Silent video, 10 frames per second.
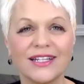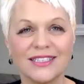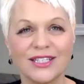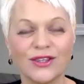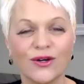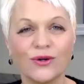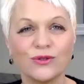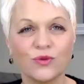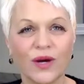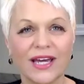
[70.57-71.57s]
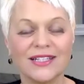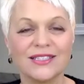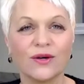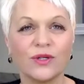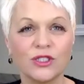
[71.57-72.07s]
And it's in those ways
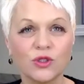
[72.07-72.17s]
that we